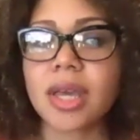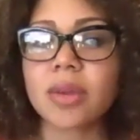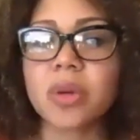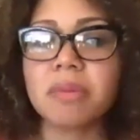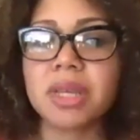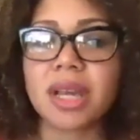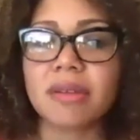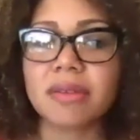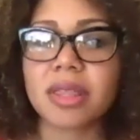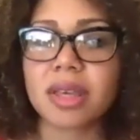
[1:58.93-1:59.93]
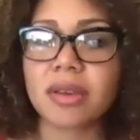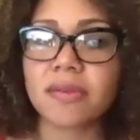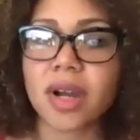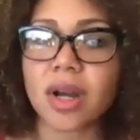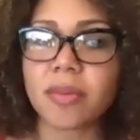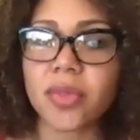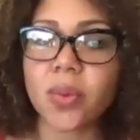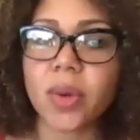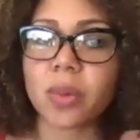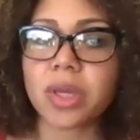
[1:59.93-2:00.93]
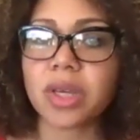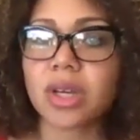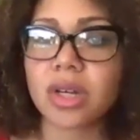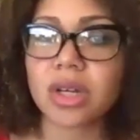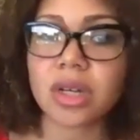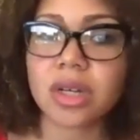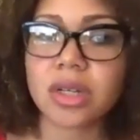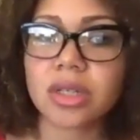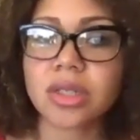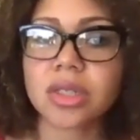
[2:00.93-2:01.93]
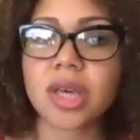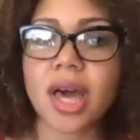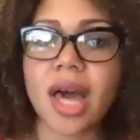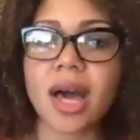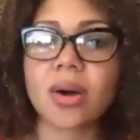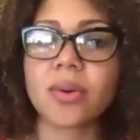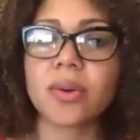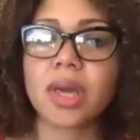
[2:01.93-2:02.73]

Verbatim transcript: and we mean everything from the way we cook to how